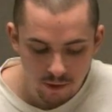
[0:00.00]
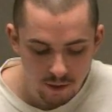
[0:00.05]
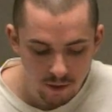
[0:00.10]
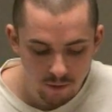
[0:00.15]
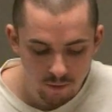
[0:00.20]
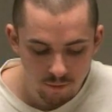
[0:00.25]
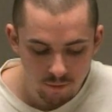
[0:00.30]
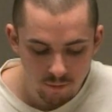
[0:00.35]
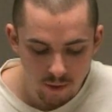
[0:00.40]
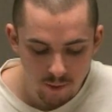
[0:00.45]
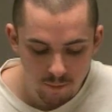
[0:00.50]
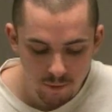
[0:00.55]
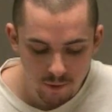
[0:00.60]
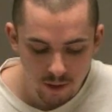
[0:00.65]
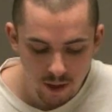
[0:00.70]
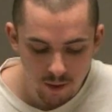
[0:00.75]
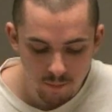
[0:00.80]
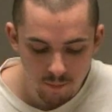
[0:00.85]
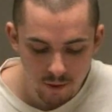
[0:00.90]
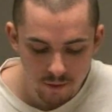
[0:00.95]
I don't remember
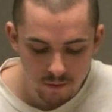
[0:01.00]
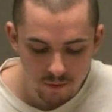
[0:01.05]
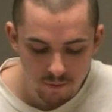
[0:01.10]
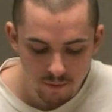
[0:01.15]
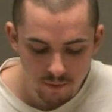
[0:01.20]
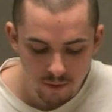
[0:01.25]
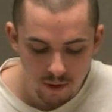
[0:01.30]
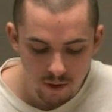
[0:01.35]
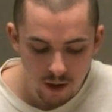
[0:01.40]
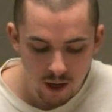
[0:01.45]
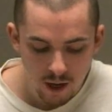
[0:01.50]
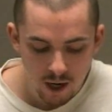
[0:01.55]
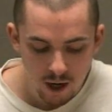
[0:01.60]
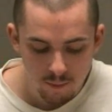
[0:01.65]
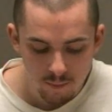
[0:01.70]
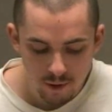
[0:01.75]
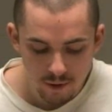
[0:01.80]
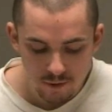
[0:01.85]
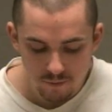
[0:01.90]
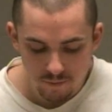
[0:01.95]
how much
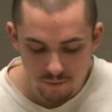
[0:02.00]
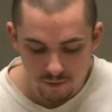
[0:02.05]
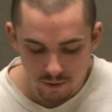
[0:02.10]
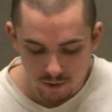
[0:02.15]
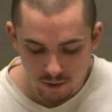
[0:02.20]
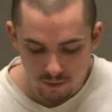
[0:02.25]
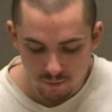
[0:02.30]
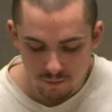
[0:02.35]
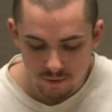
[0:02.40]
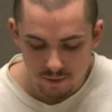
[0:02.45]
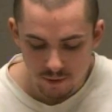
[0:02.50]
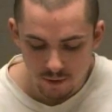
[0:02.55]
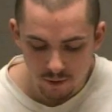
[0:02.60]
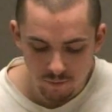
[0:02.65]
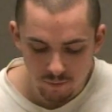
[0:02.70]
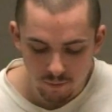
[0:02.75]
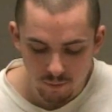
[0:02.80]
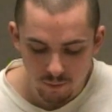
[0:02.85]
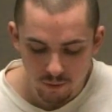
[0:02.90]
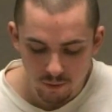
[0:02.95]
of it he was there
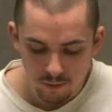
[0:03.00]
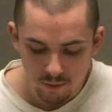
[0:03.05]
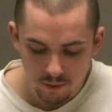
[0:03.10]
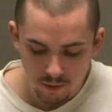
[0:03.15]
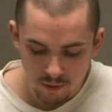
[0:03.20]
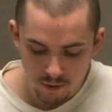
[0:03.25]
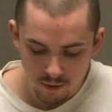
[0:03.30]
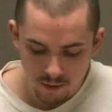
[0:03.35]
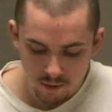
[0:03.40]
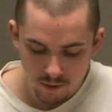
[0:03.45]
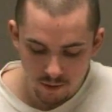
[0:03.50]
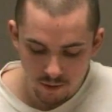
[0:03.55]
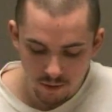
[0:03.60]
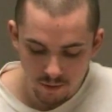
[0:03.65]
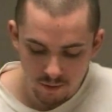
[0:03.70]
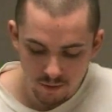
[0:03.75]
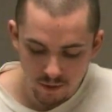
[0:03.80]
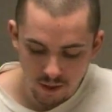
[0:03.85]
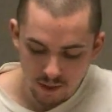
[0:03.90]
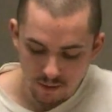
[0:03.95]
for. He
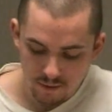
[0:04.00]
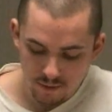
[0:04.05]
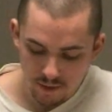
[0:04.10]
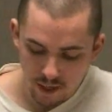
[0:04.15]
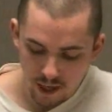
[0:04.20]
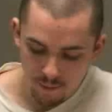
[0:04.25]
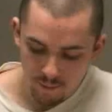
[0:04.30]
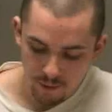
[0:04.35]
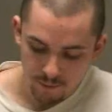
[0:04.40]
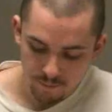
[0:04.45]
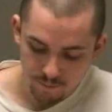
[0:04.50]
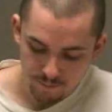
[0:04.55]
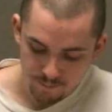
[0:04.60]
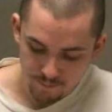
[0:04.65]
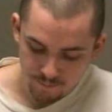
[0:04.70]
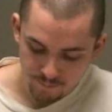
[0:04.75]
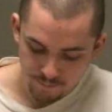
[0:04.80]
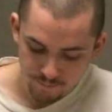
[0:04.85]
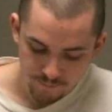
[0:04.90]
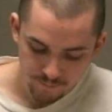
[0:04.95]
could not stop
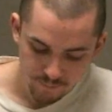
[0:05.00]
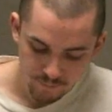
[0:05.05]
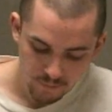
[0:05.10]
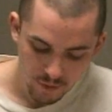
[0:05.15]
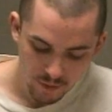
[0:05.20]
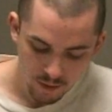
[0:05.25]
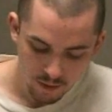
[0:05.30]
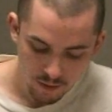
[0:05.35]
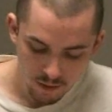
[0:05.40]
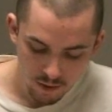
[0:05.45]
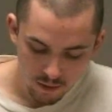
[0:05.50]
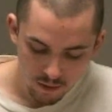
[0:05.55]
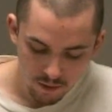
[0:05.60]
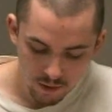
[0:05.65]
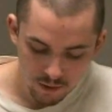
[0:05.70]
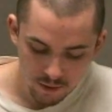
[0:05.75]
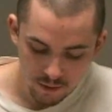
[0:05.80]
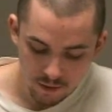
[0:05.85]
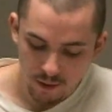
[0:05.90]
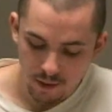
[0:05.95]

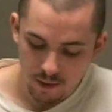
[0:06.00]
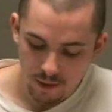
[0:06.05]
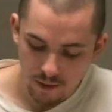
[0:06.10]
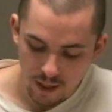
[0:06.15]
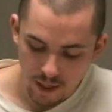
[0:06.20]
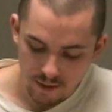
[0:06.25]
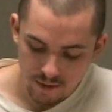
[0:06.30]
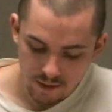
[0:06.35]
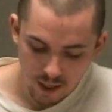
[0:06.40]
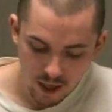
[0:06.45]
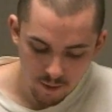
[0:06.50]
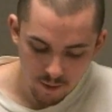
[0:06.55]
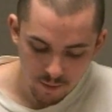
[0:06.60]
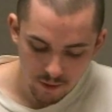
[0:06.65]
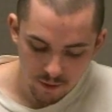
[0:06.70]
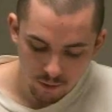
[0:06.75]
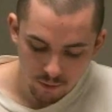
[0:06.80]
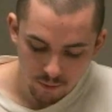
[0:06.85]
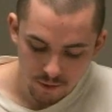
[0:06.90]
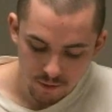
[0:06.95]
me. He could not stop me,
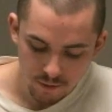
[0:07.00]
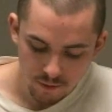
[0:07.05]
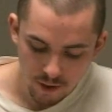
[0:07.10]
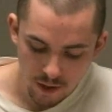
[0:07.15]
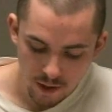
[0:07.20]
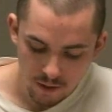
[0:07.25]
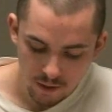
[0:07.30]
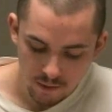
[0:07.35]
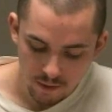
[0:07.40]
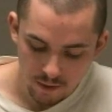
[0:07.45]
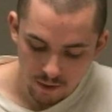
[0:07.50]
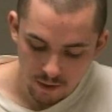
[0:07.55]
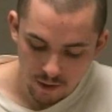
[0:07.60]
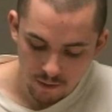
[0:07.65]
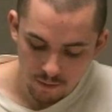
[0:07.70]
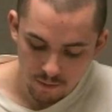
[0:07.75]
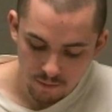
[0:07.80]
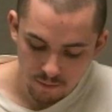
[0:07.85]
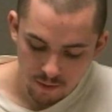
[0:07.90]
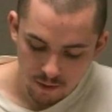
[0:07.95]
though he tried at the
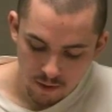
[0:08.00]
end.